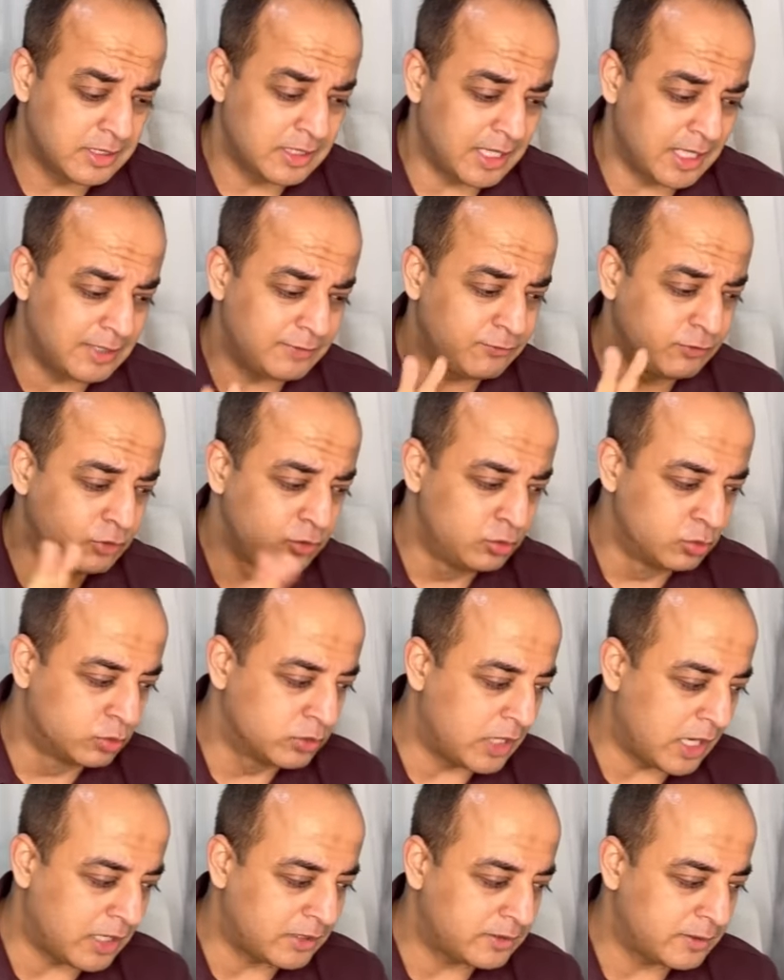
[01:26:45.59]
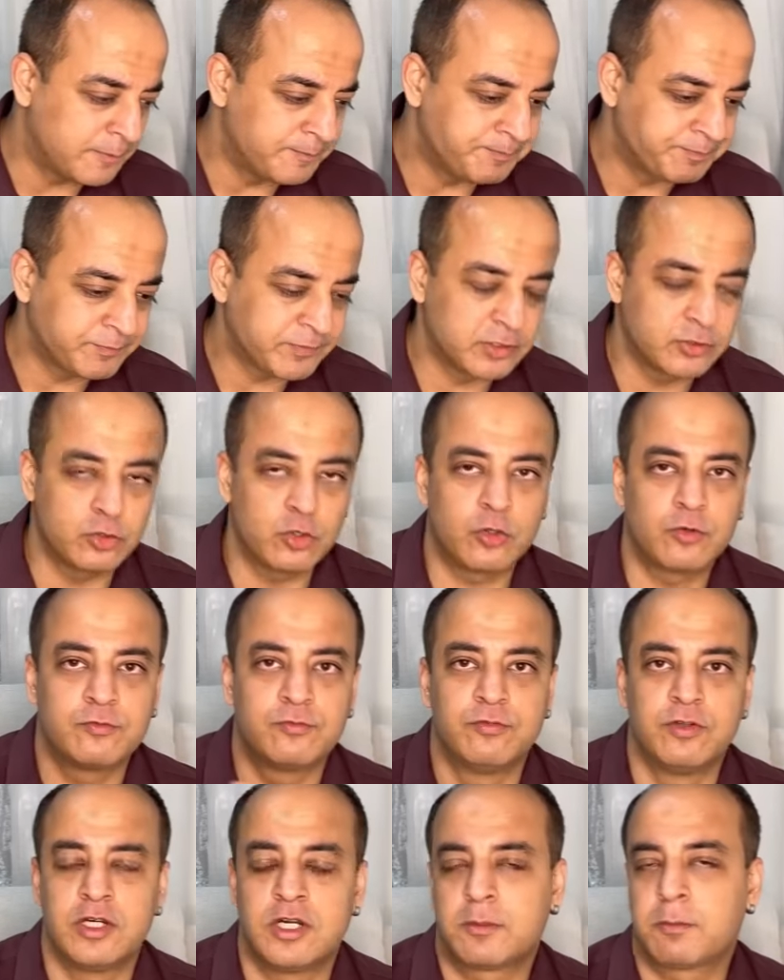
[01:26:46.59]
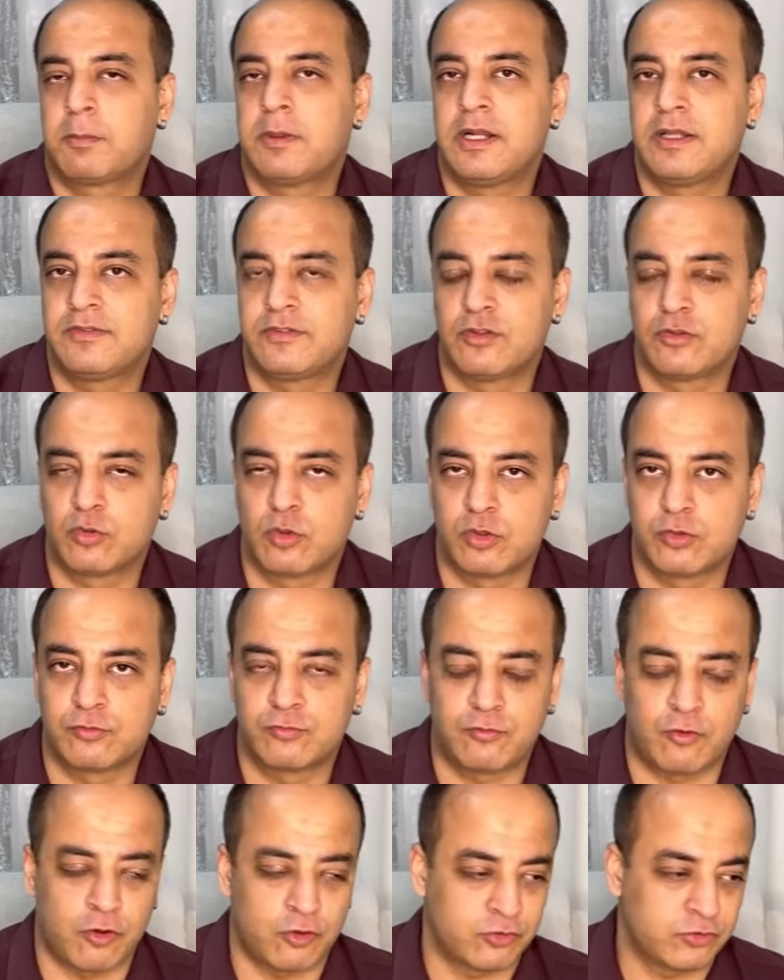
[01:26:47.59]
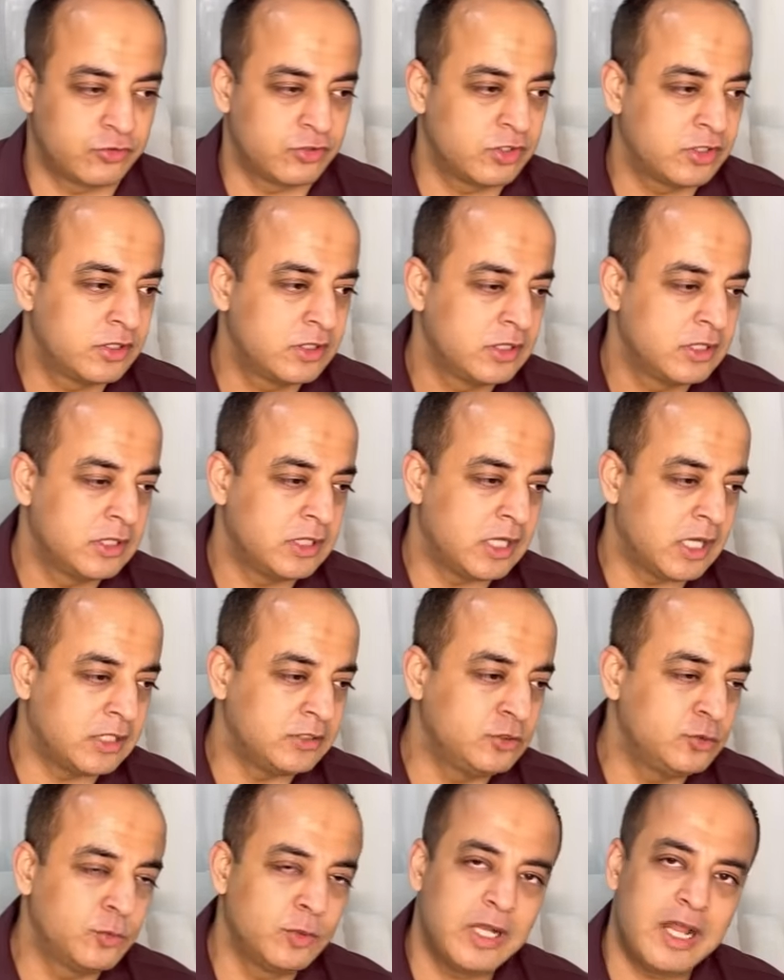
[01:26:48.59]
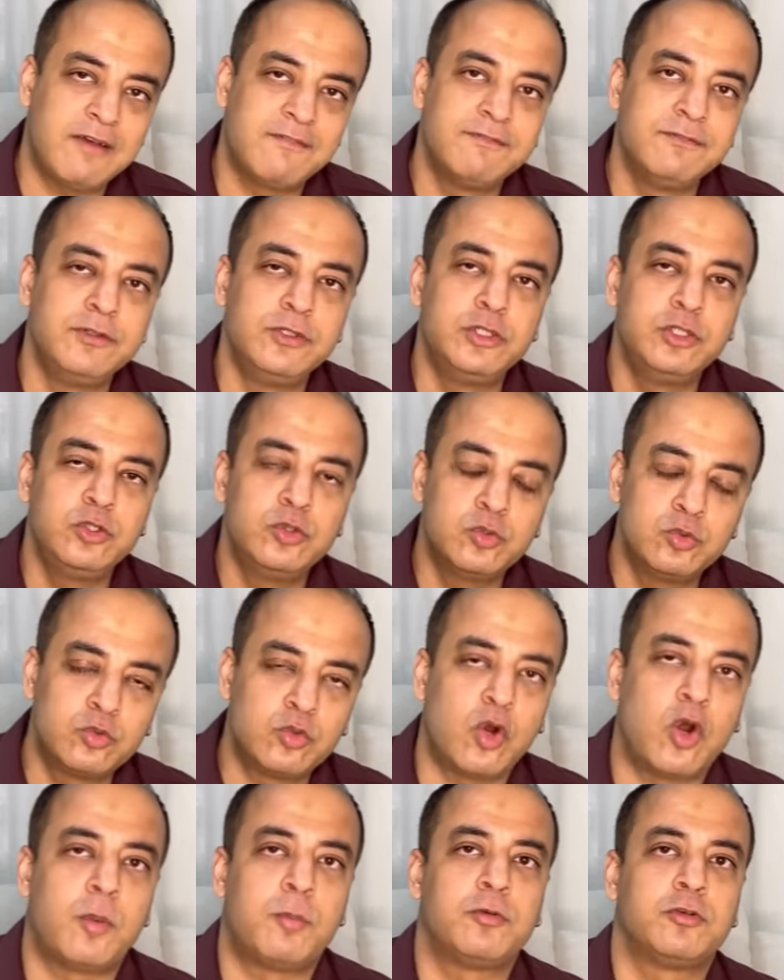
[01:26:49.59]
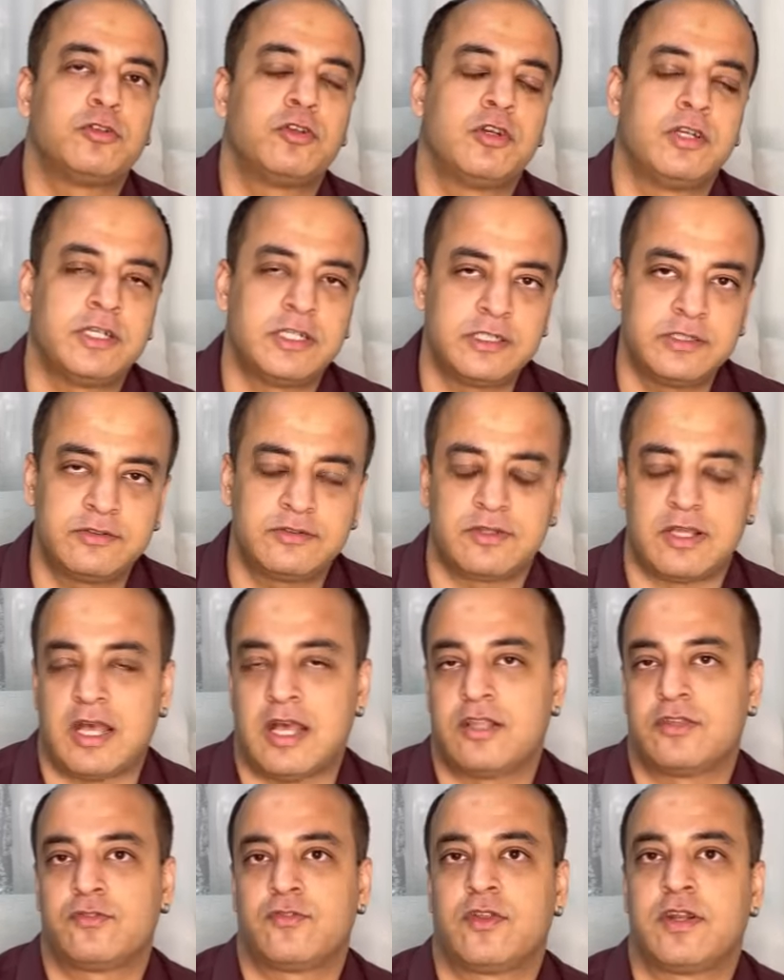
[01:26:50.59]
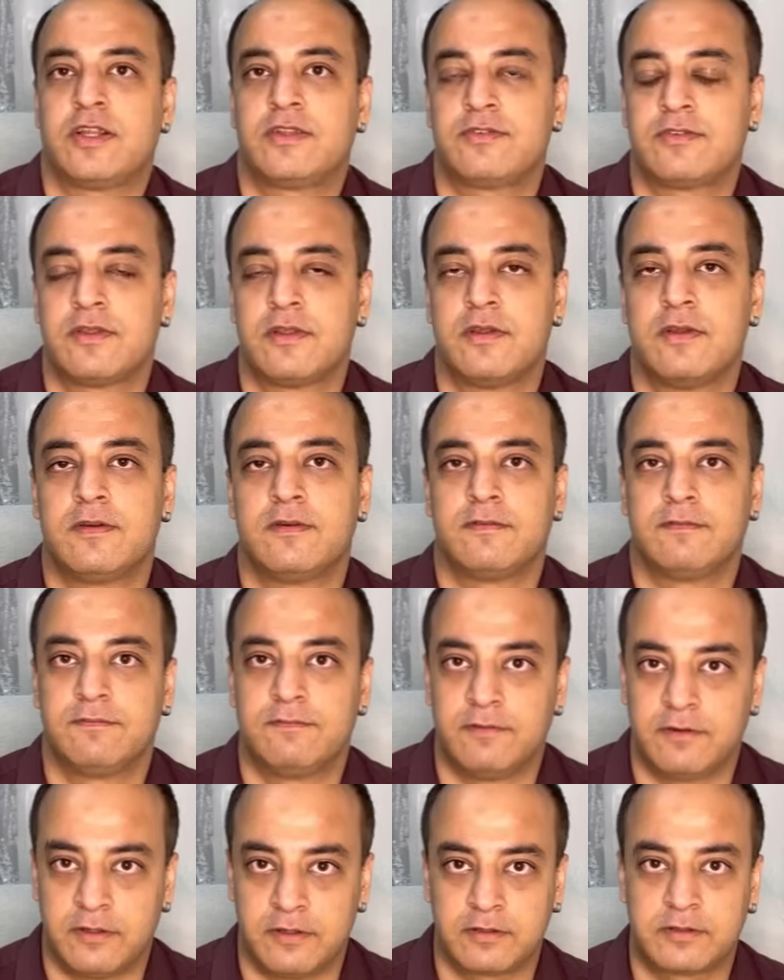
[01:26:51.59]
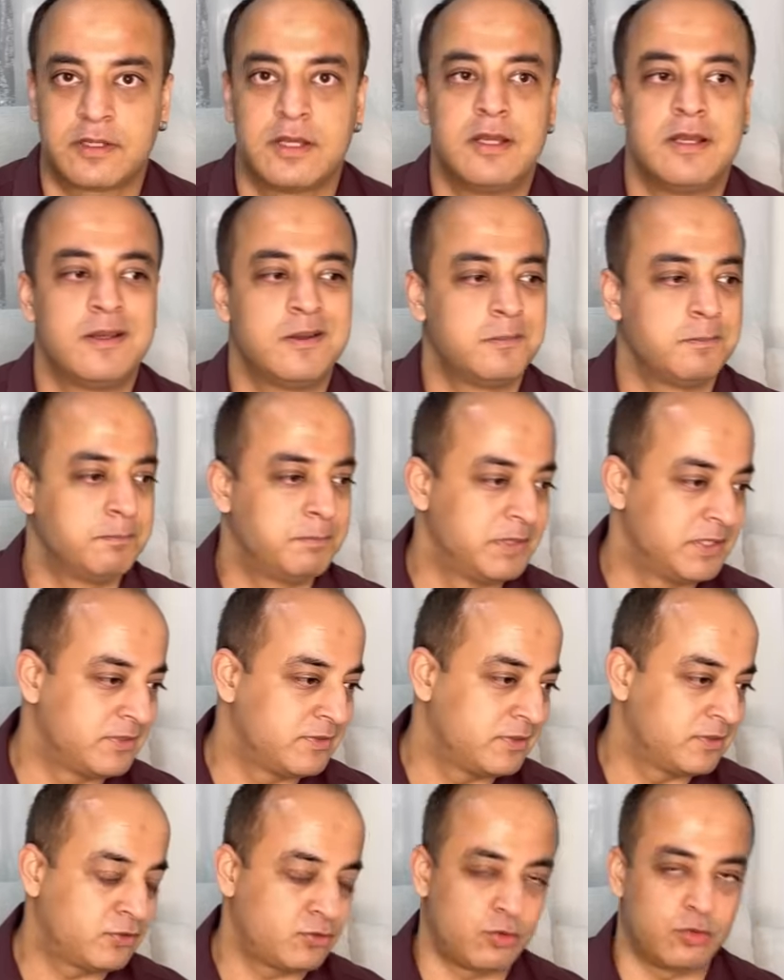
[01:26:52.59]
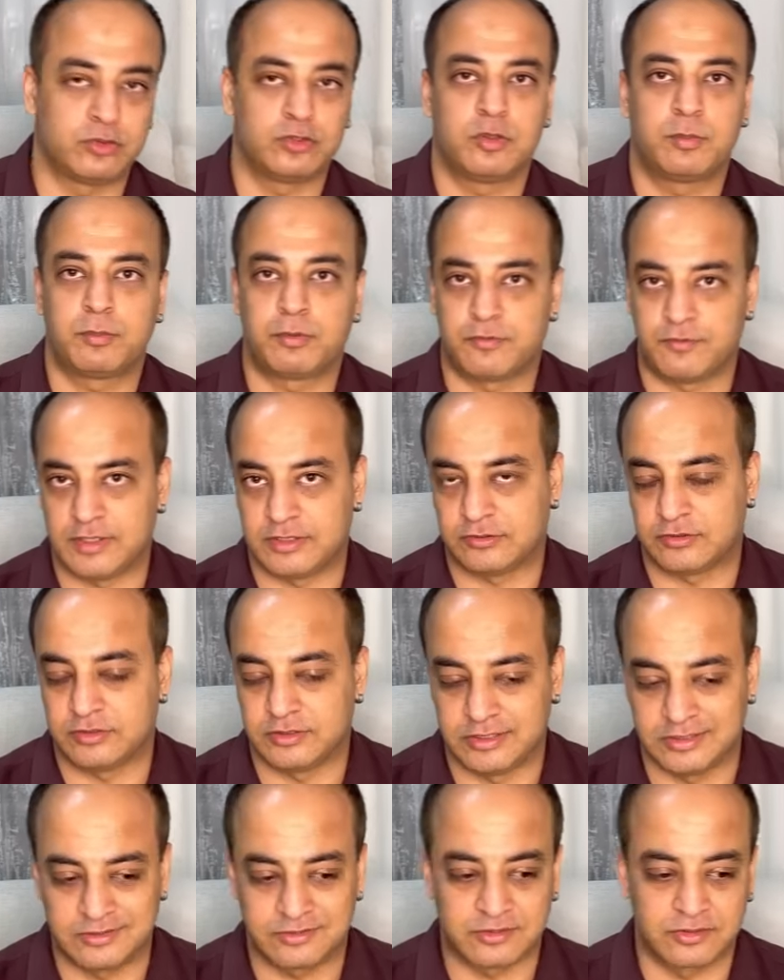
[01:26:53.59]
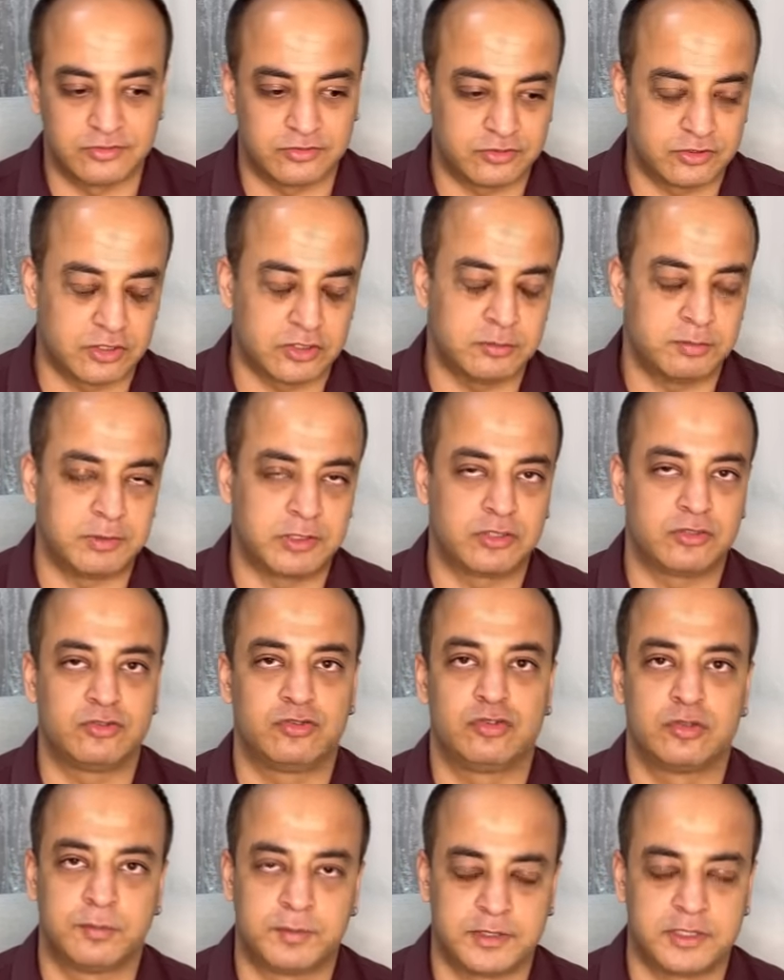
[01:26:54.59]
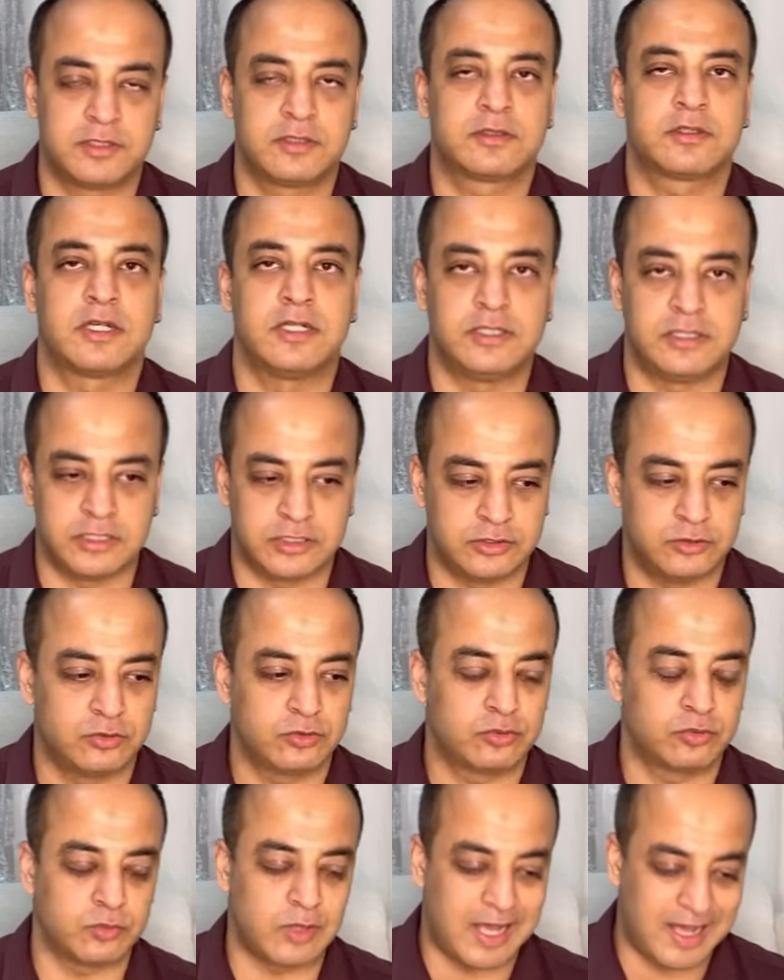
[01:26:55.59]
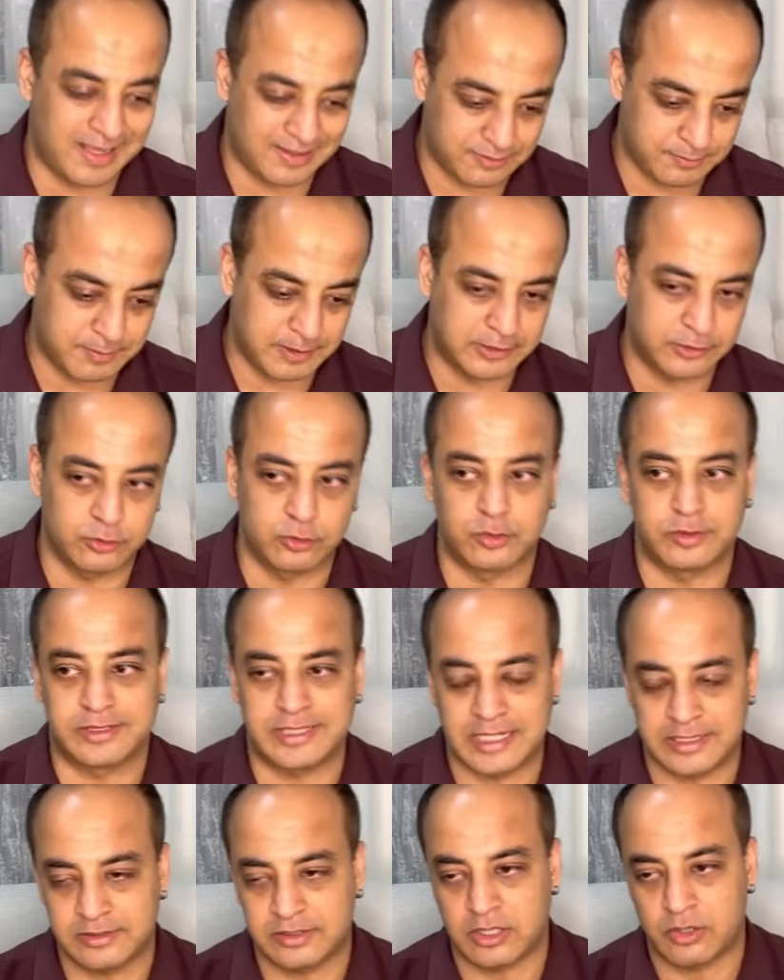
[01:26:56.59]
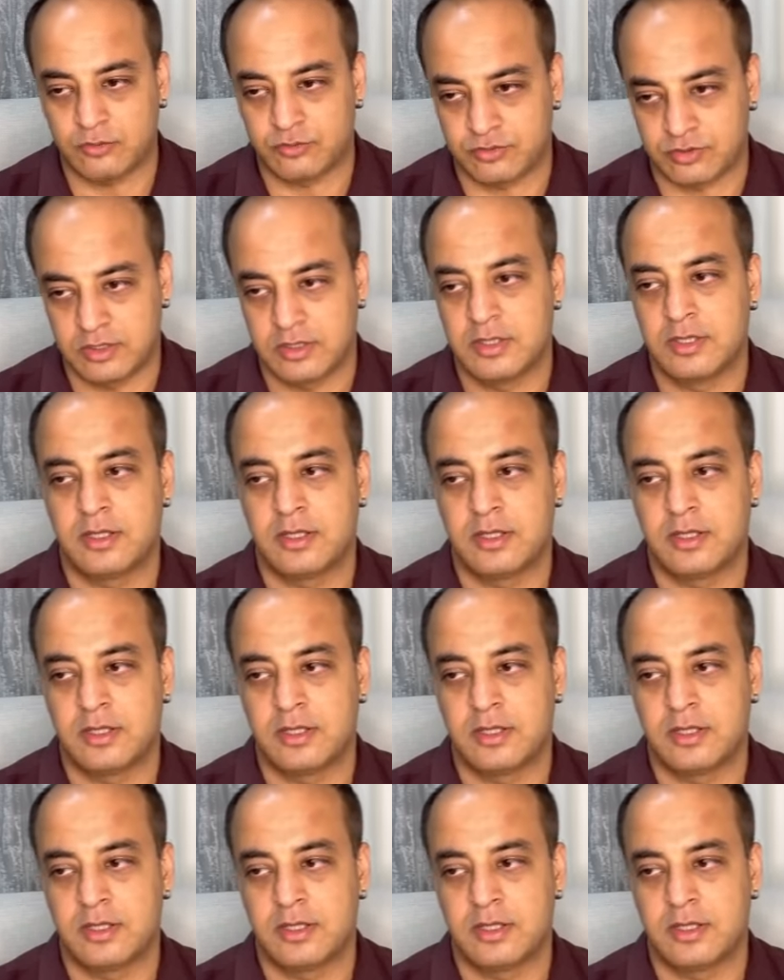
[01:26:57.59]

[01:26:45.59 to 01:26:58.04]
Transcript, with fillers: And if you do that, your workplace is going to foster and you will have new opportunities as far as work, business, or your profession is concerned because Jupiter continues to aspect your 10th house,